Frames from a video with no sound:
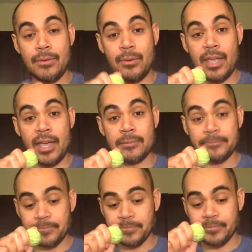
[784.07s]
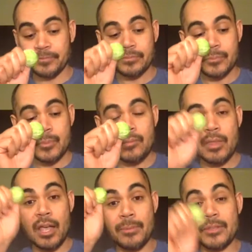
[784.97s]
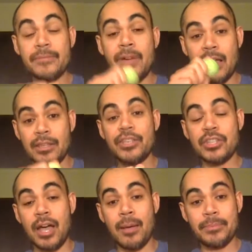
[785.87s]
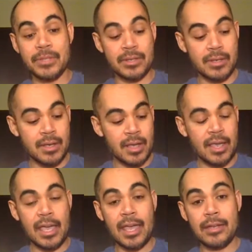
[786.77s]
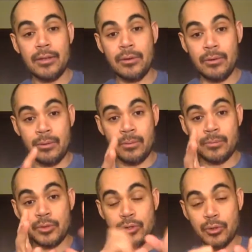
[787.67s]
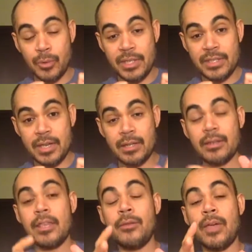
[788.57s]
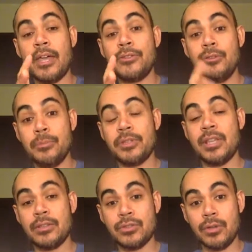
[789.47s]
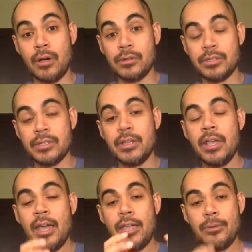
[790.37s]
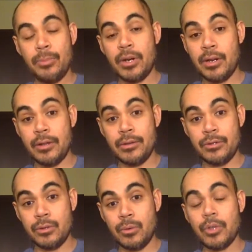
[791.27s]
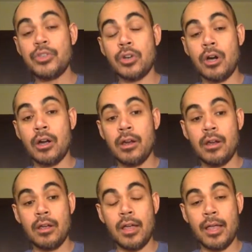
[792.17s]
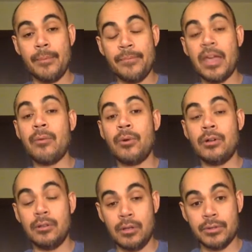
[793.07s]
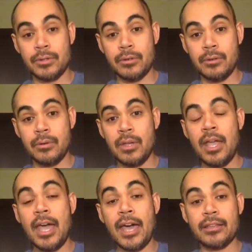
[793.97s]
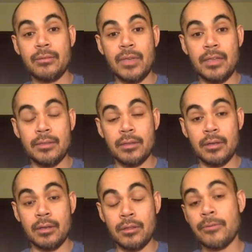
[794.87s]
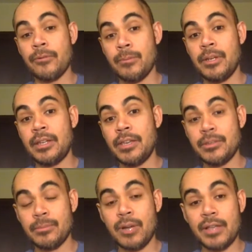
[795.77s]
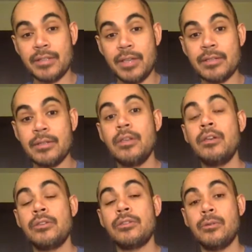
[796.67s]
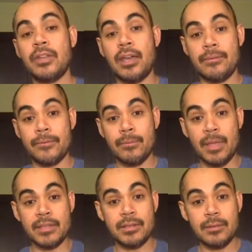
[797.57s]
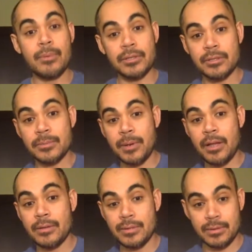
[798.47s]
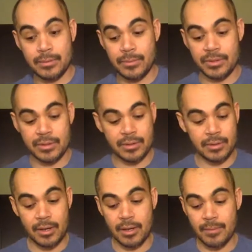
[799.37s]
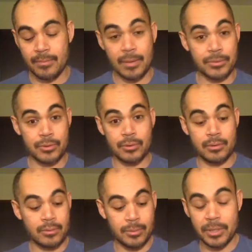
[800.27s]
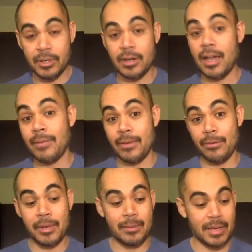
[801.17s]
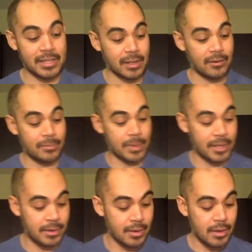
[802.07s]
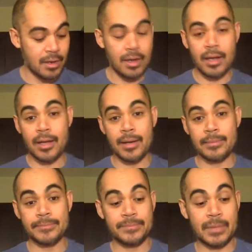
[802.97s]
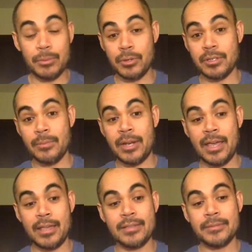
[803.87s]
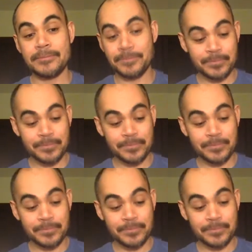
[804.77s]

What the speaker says: you get this finely chopped and you squeeze it and you add 2% salt and you put it into a jar, that will also activate the fermentation process. So you can have fermented Brussels sprouts, which I'm sure would be good. I've never made it myself, but I'm sure someone has.